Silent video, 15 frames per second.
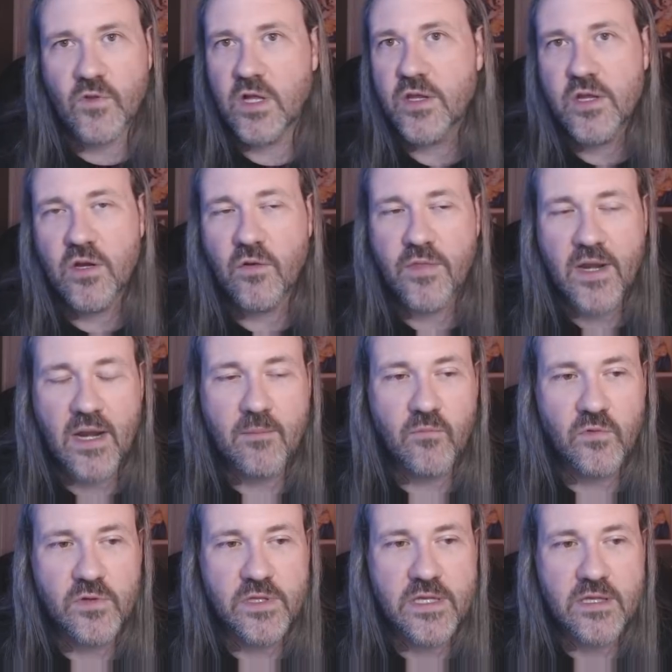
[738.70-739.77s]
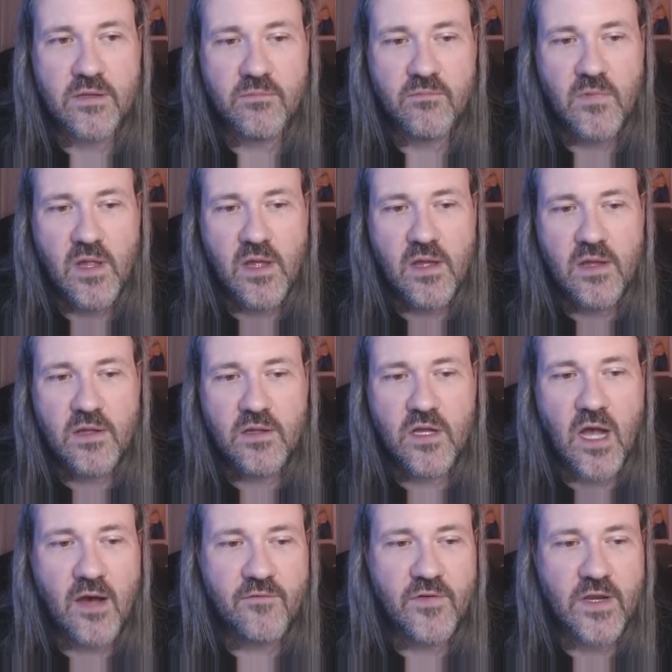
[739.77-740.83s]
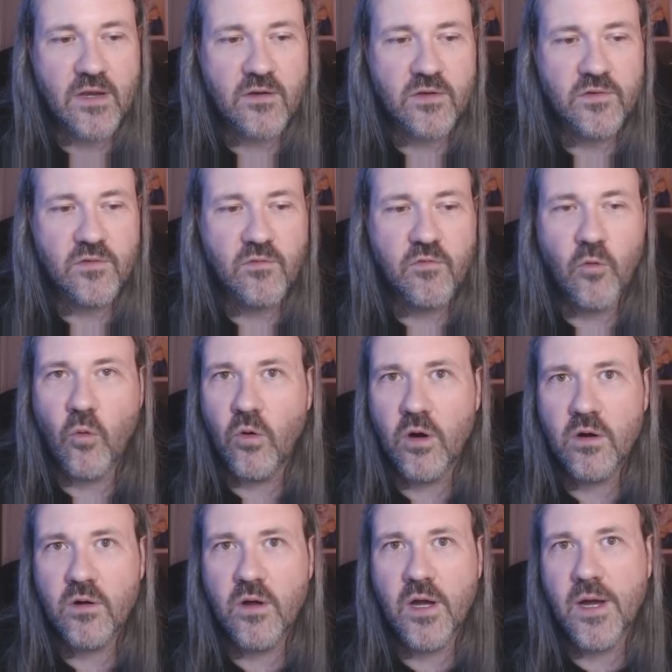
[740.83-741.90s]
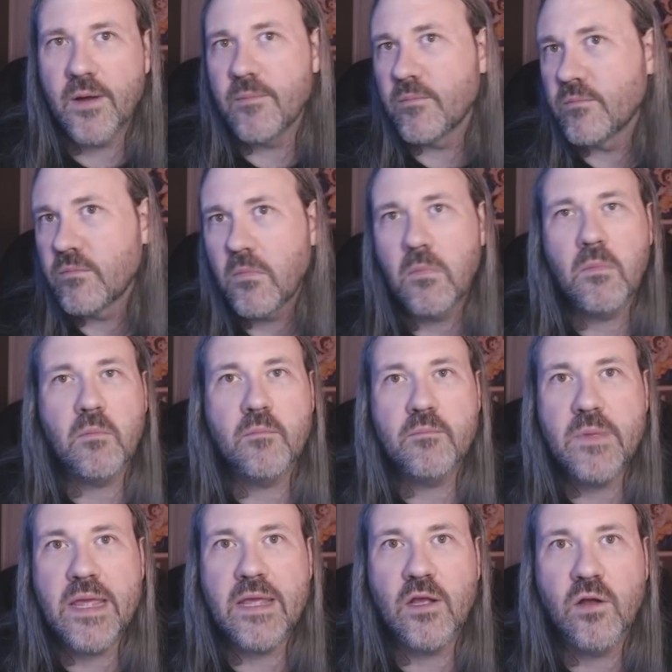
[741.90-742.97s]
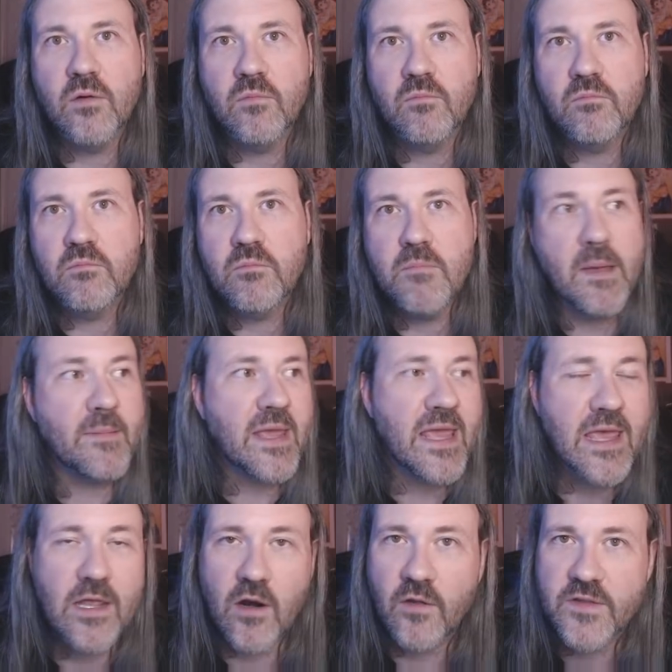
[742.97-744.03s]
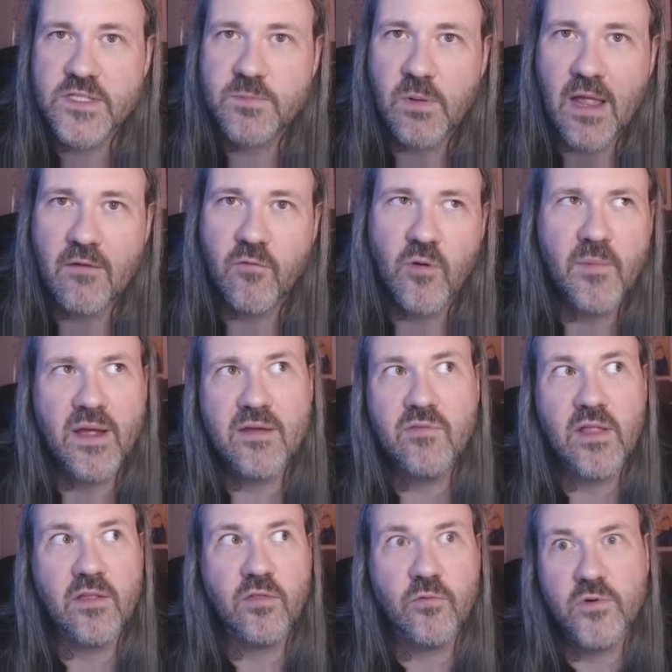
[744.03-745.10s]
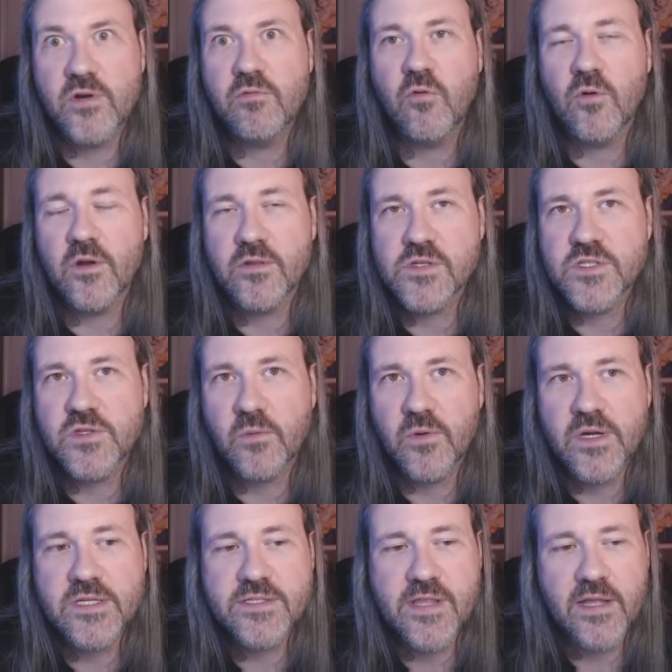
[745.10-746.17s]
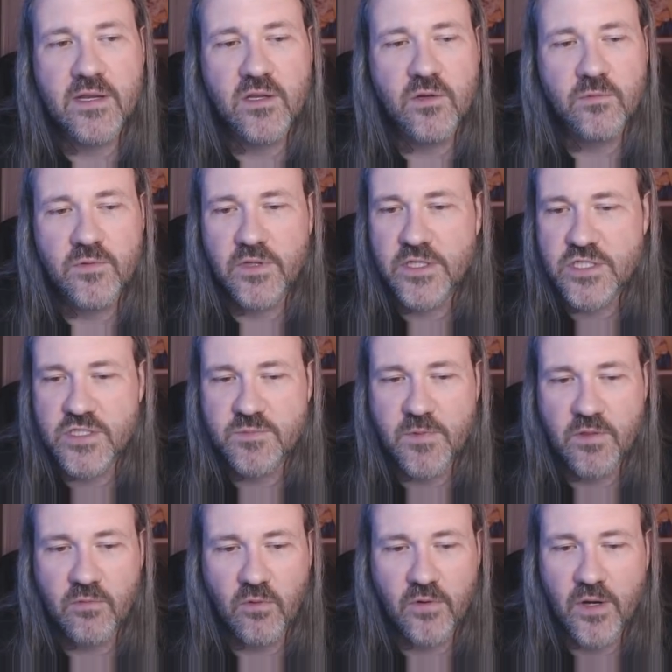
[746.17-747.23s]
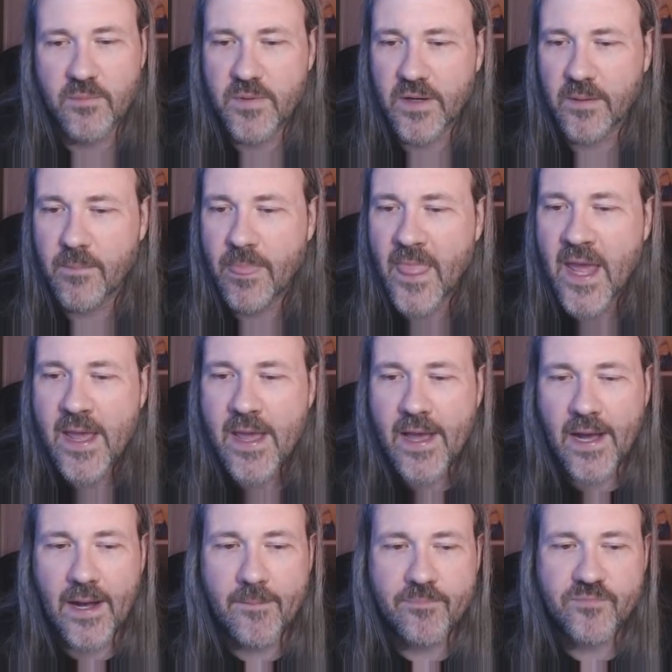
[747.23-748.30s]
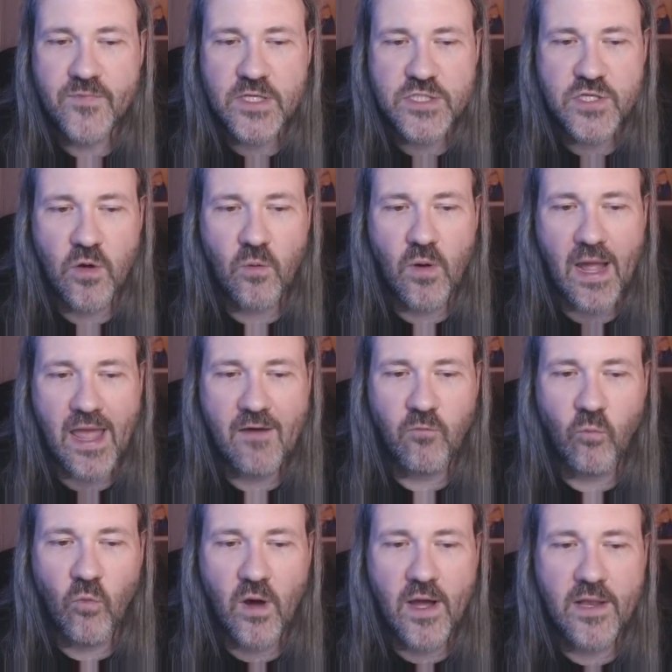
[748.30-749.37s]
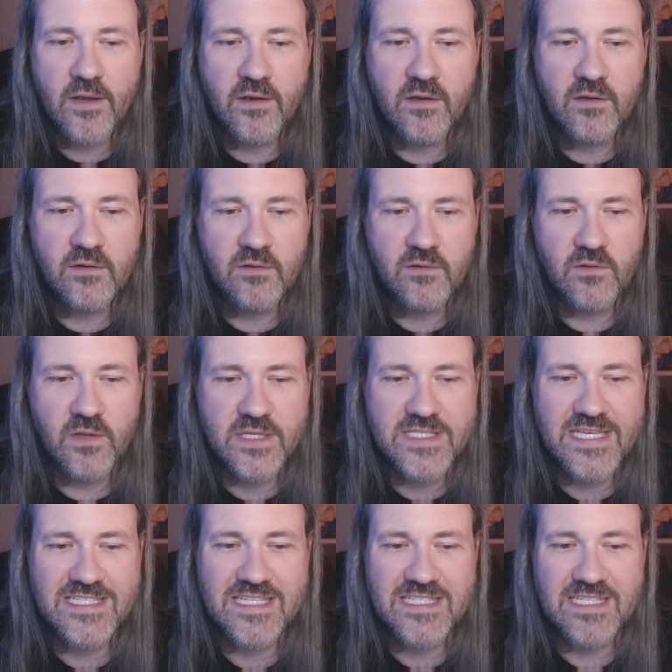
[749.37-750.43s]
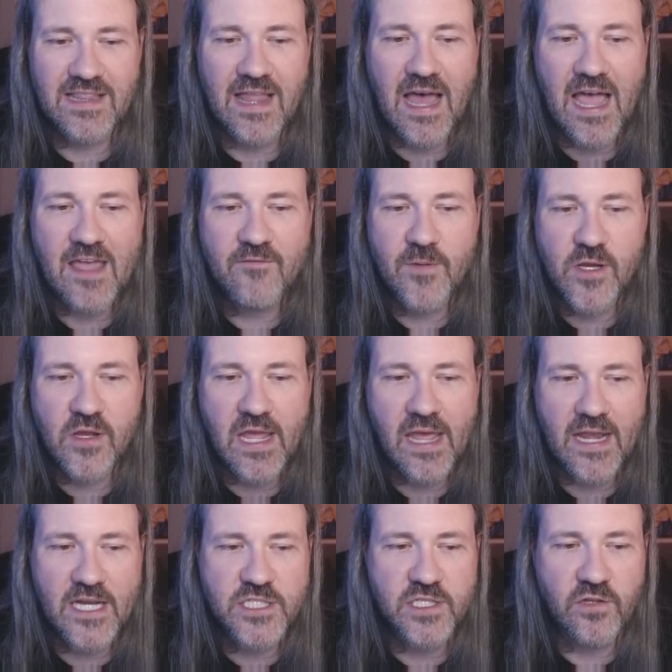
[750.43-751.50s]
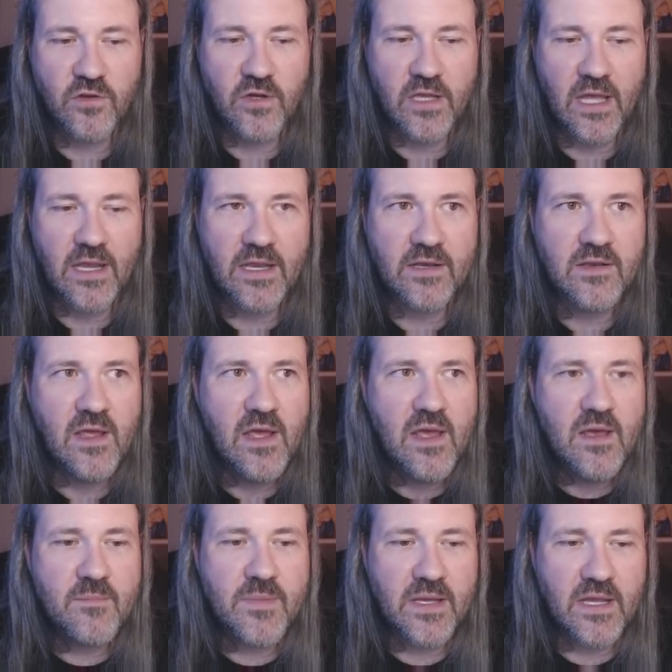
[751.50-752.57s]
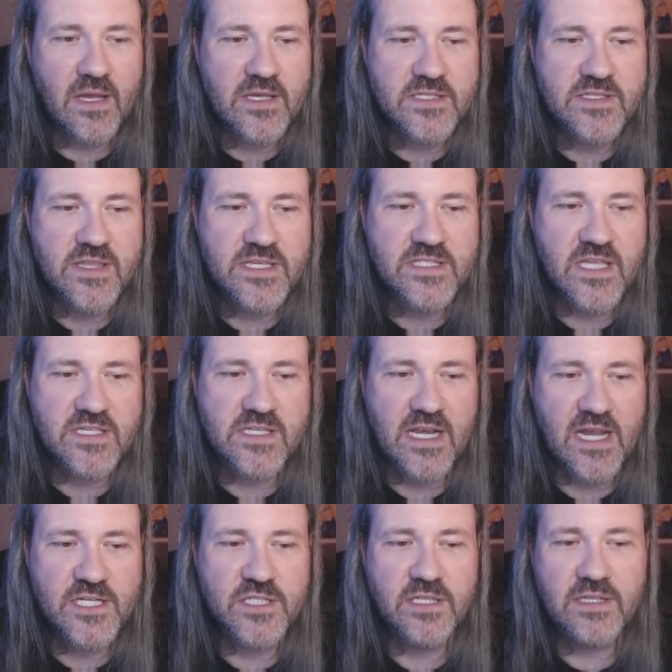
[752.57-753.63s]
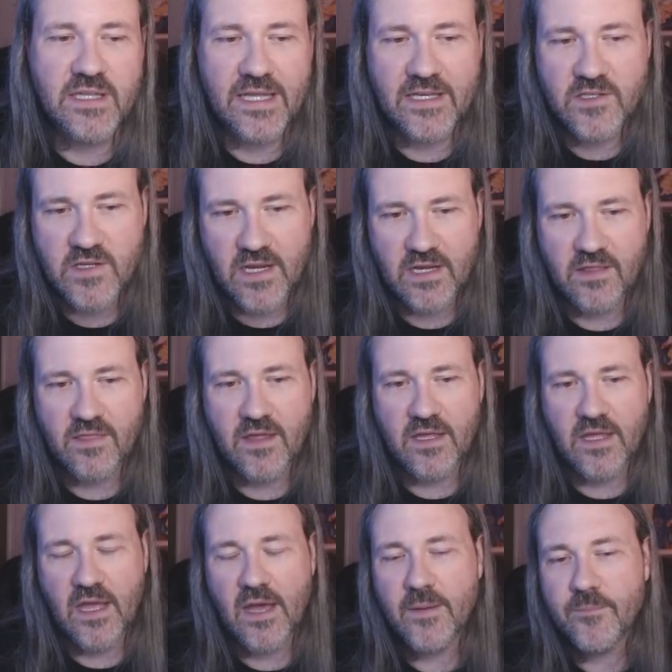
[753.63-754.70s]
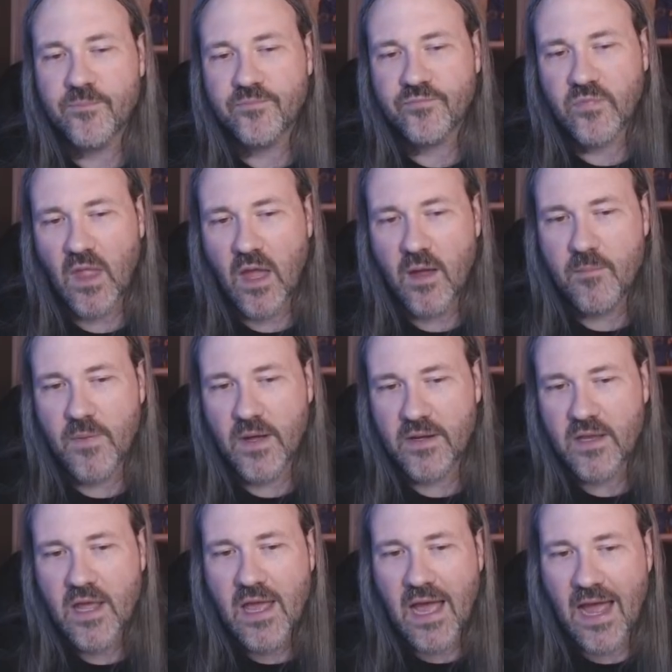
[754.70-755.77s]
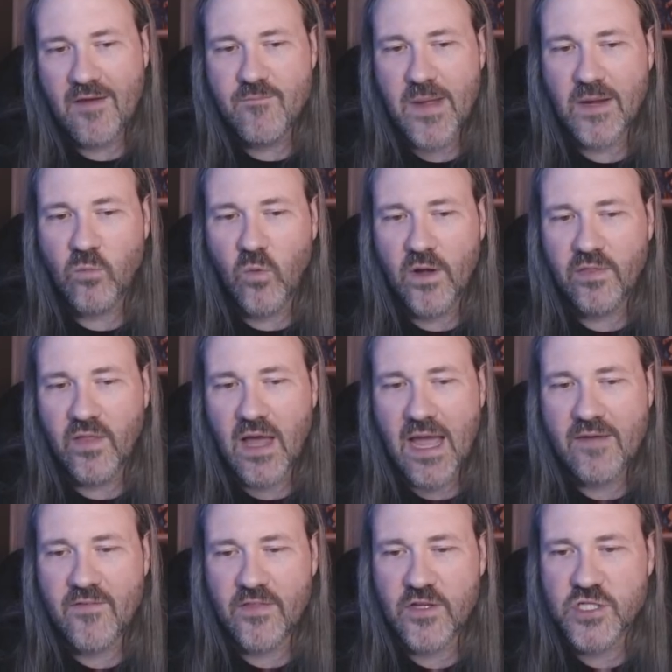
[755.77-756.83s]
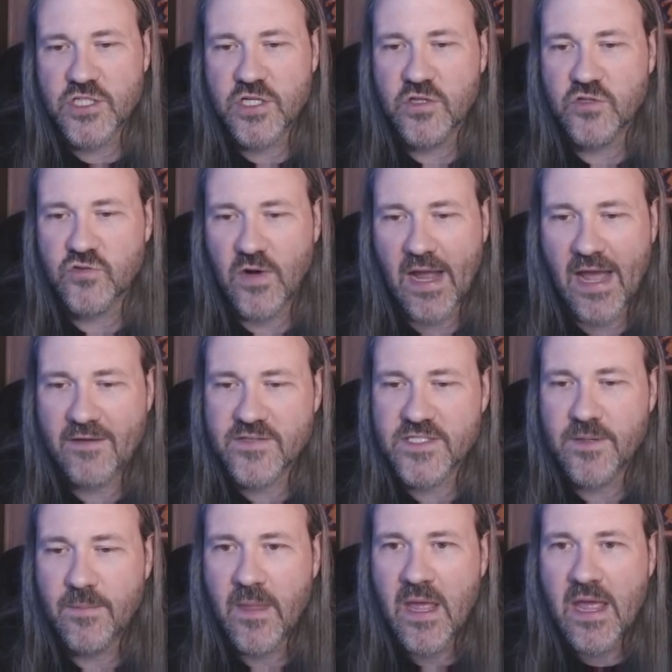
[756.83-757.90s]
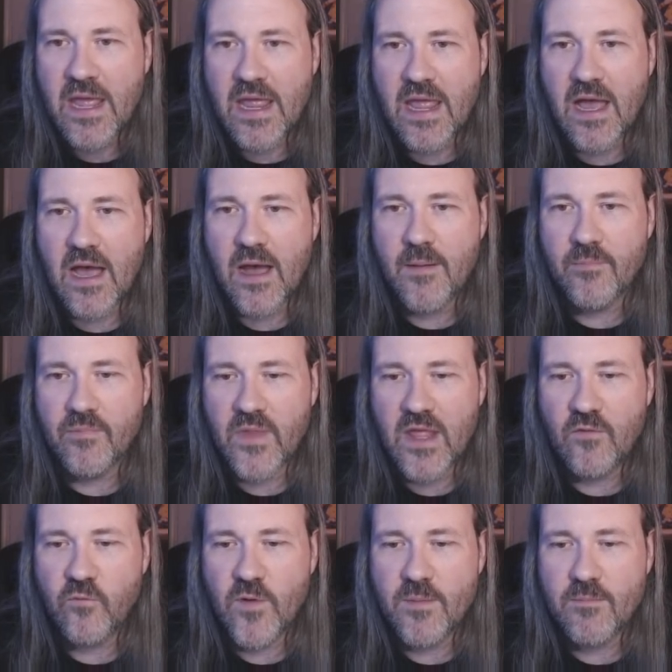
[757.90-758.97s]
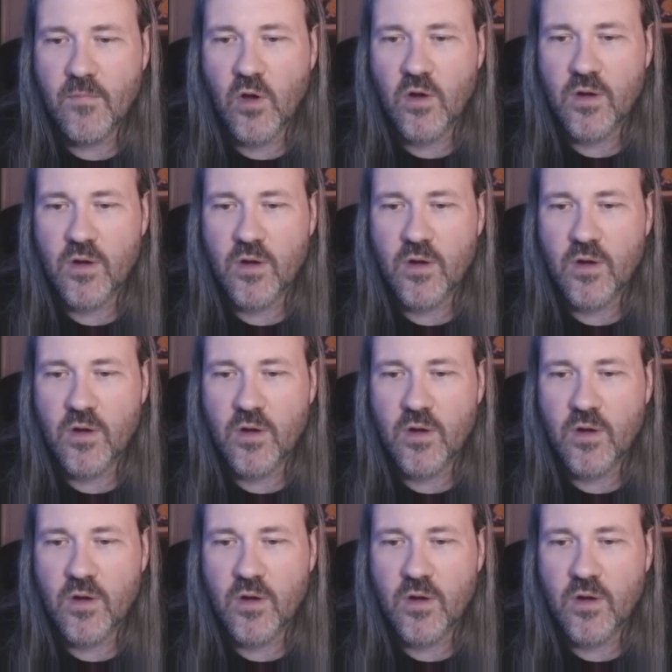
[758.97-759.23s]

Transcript: you know, that I'm really confident for um, being maybe a hit on this platform. I have like three or four other stories that could really just be thrown up here. Um, so I have one. It says it's live, but you can't actually look at it because this doesn't actually link to anything yet. Uh, but I've made one live, and there's two drafts. Um, if we go